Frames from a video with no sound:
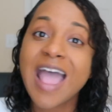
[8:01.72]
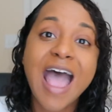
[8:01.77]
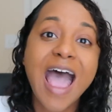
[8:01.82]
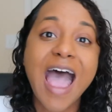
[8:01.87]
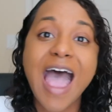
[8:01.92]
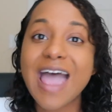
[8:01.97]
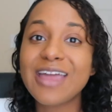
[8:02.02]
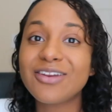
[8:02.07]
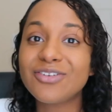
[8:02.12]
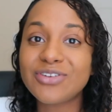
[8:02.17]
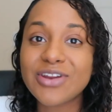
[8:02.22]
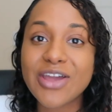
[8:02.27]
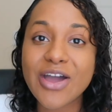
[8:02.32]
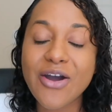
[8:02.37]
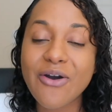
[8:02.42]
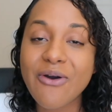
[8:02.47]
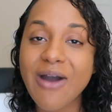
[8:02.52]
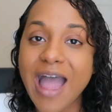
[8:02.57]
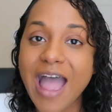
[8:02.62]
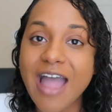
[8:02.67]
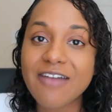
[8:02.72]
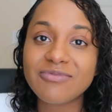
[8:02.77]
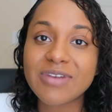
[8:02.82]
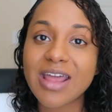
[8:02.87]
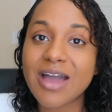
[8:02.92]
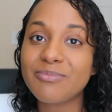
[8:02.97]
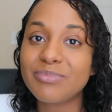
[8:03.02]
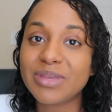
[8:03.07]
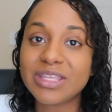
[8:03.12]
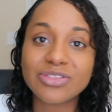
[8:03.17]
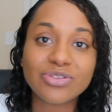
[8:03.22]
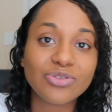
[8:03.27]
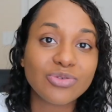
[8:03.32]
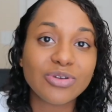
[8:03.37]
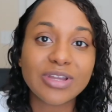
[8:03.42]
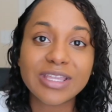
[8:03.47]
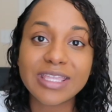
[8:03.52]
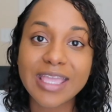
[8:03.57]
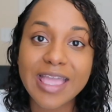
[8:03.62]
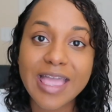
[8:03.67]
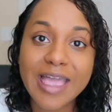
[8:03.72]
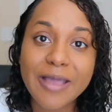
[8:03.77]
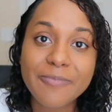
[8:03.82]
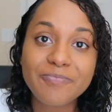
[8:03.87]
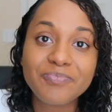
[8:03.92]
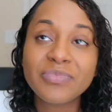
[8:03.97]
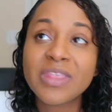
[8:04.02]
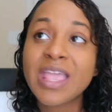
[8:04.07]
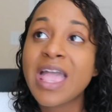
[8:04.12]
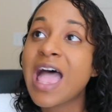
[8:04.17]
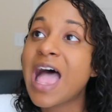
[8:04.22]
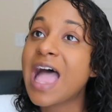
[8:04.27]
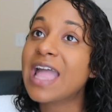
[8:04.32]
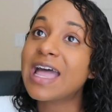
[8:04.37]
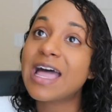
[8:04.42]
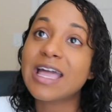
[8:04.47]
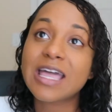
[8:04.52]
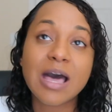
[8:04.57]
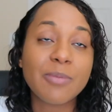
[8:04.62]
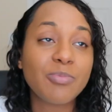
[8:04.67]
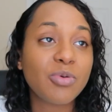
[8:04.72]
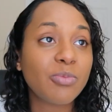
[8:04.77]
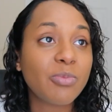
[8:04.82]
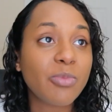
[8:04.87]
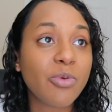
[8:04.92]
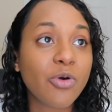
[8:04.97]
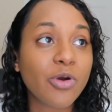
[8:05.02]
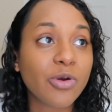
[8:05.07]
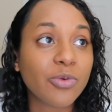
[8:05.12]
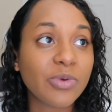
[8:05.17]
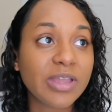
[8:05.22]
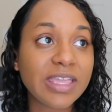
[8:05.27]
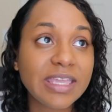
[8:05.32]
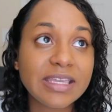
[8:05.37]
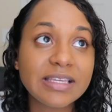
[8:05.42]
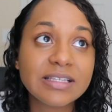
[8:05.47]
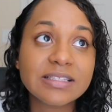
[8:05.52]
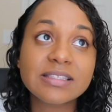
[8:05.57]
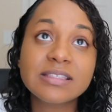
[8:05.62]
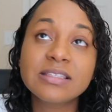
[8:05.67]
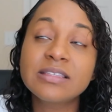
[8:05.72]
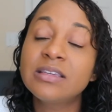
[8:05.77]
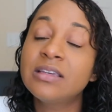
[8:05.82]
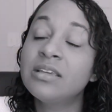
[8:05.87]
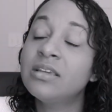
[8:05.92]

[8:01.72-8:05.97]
I don't know, I've not been through it yet. I got a couple more weeks.